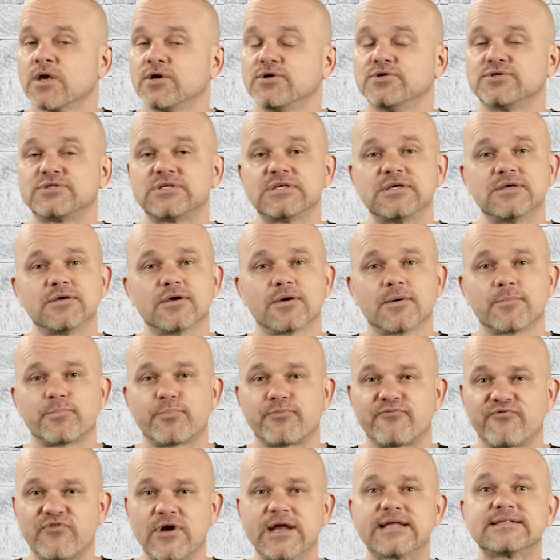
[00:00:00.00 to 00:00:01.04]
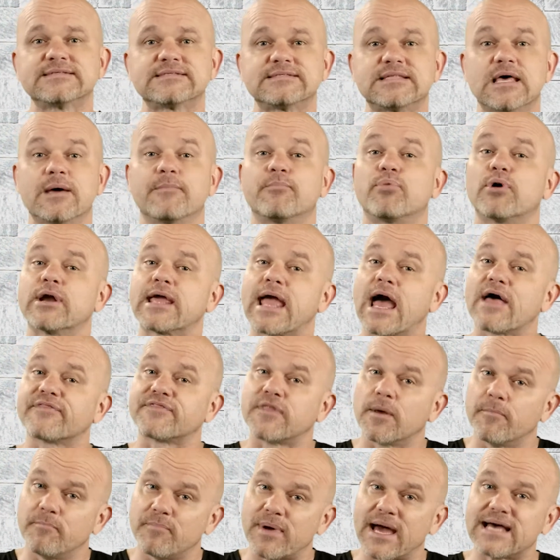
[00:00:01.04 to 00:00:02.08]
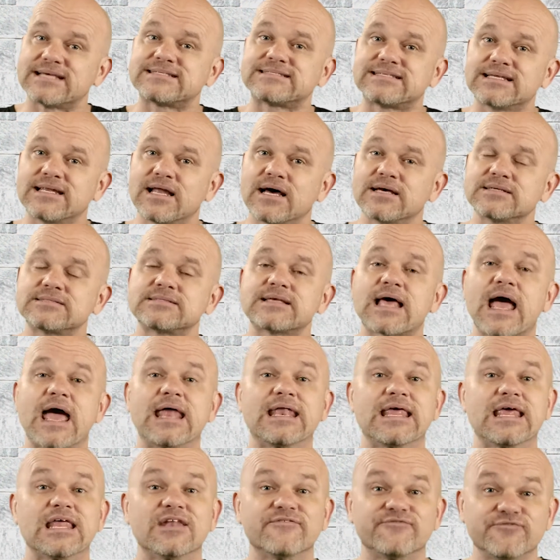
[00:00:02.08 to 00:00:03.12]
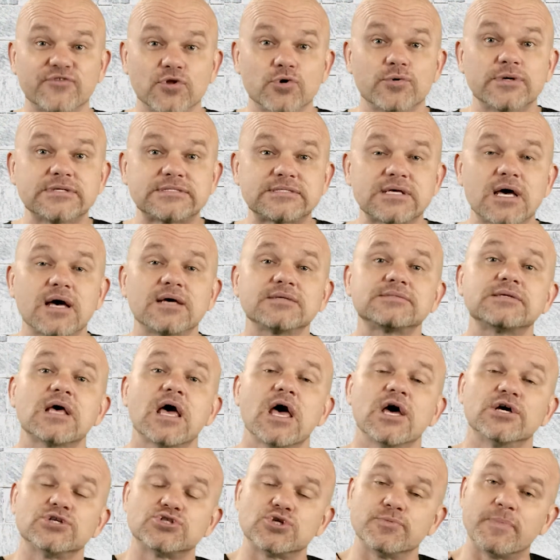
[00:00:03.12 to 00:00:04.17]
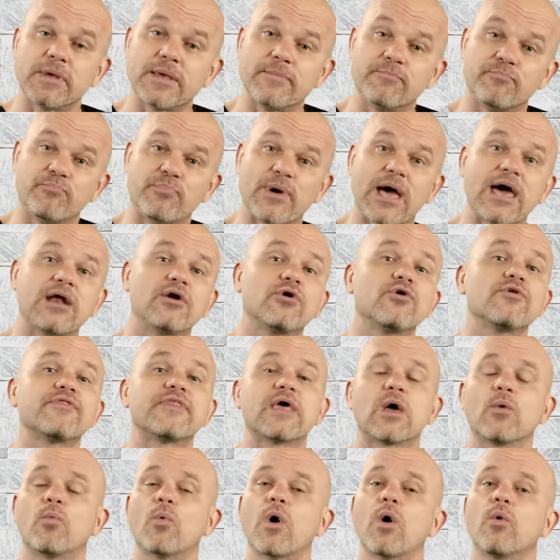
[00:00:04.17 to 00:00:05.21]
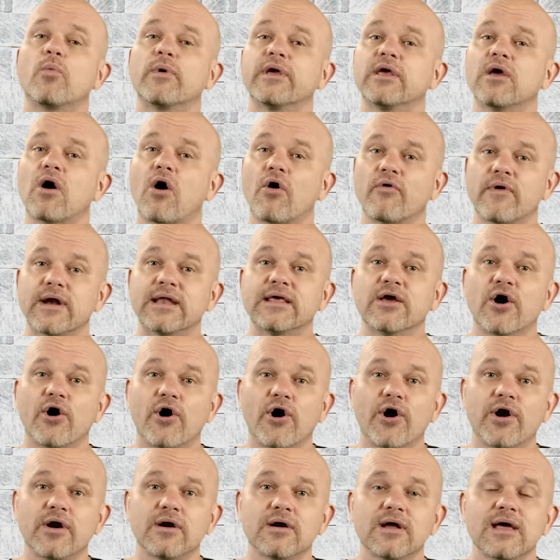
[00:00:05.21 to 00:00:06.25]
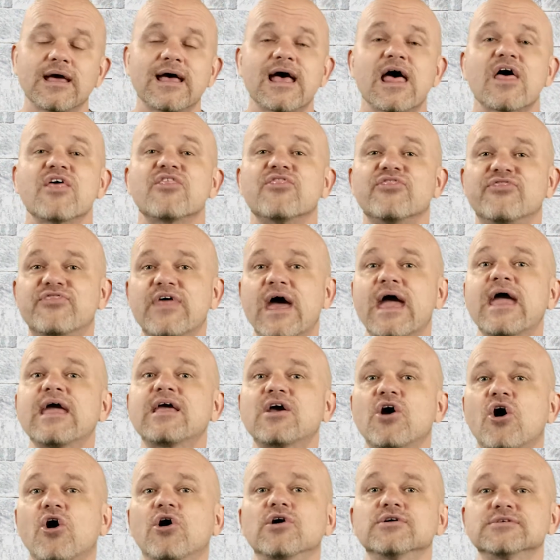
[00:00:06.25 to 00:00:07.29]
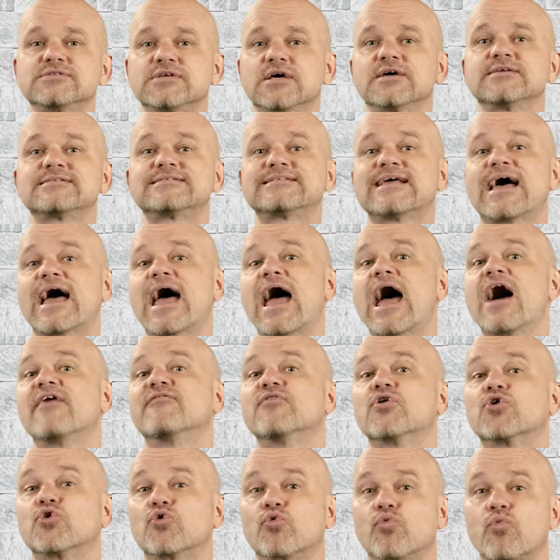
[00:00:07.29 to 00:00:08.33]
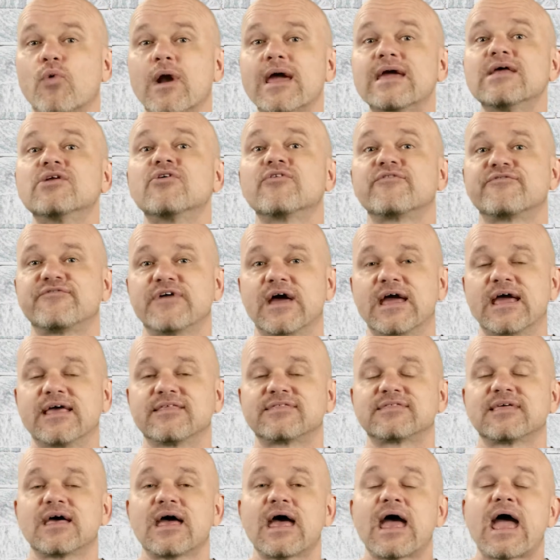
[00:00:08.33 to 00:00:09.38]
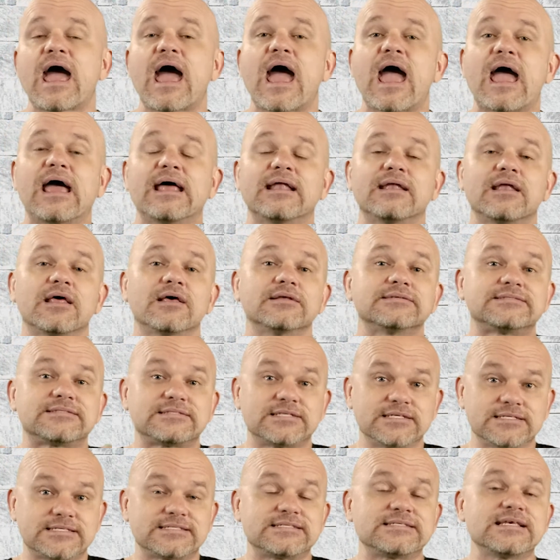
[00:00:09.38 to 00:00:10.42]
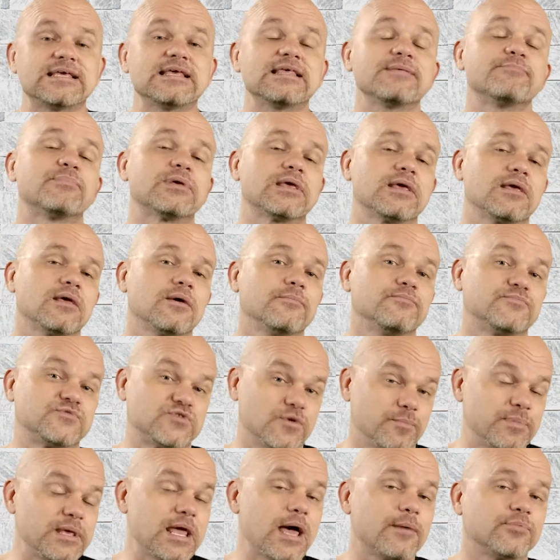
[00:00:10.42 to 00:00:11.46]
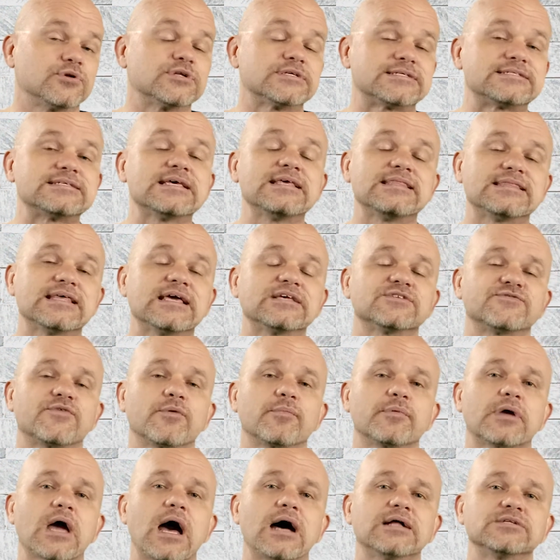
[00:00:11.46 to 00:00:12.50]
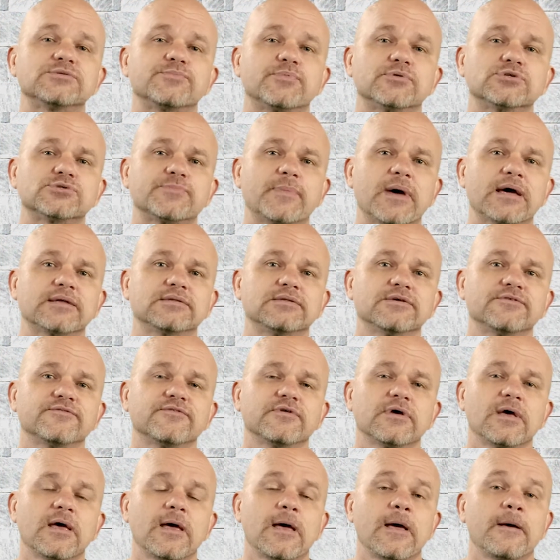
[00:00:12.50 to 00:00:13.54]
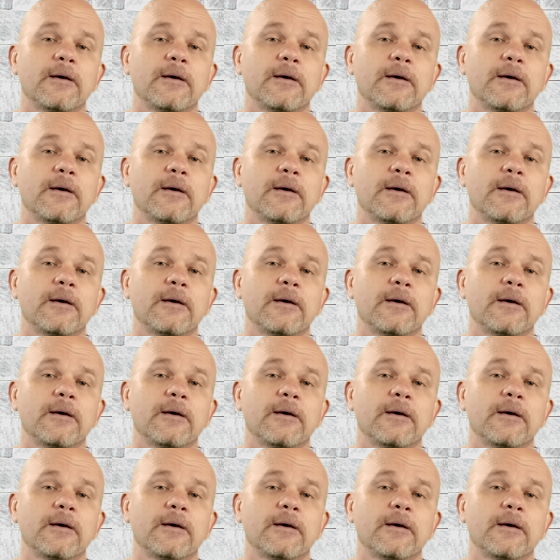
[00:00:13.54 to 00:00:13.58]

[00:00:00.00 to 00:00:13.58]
You see, friends that bring out the best in us and influence us to be better than what we already are, they cause us to have a greater faith and to be able to see things from God's perspective.